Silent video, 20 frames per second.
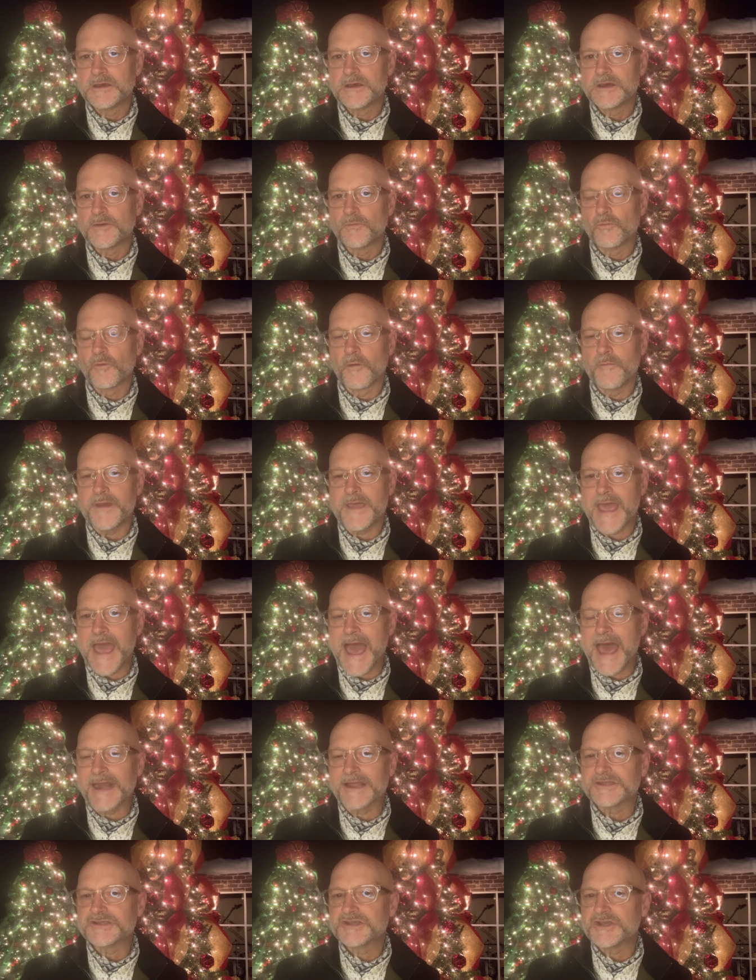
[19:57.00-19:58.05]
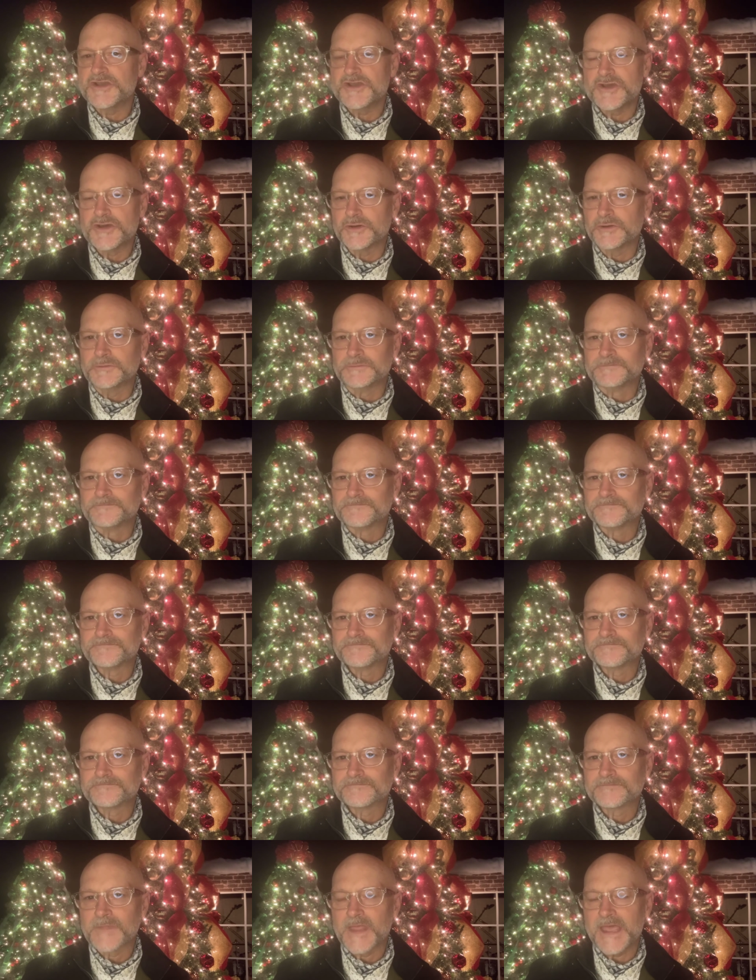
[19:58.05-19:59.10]
will be added to you
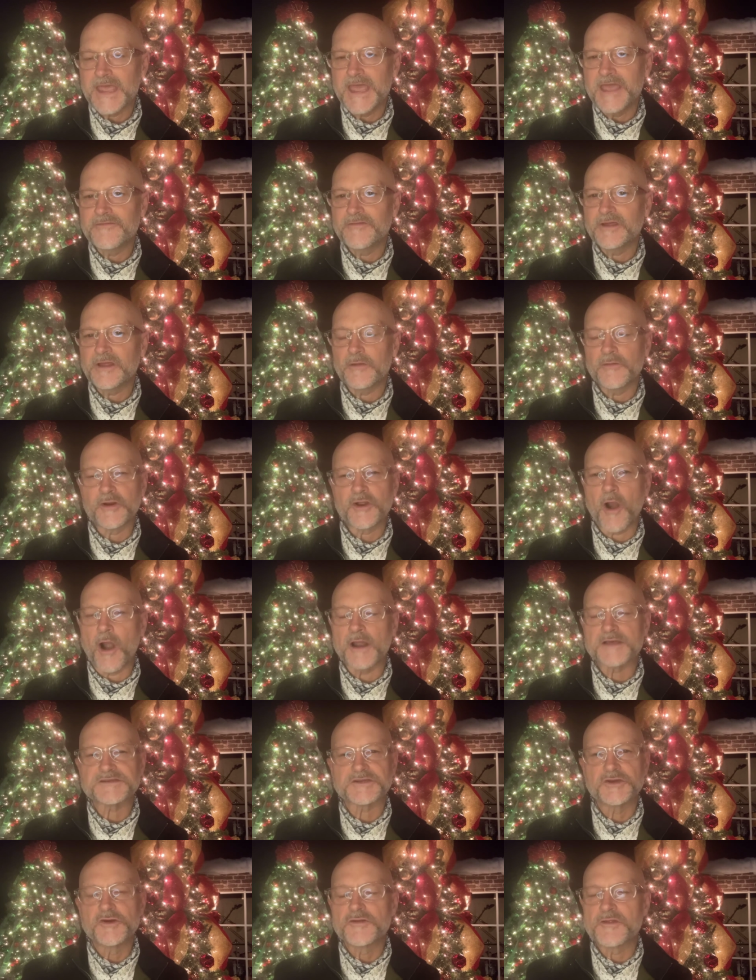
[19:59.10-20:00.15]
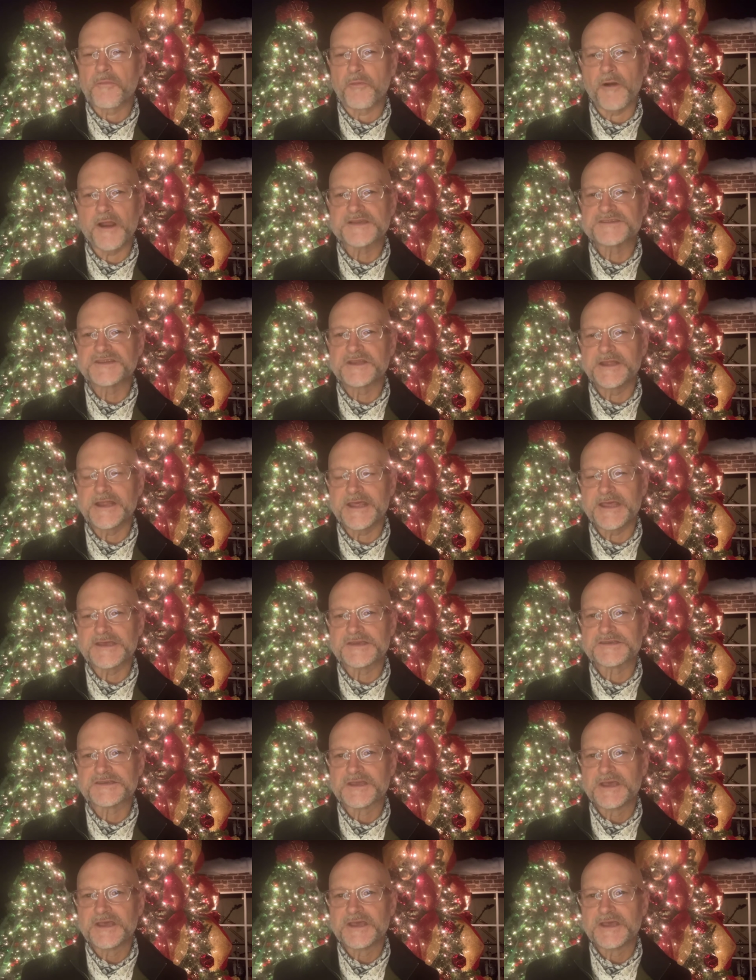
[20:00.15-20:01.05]
even regardless of who the president is,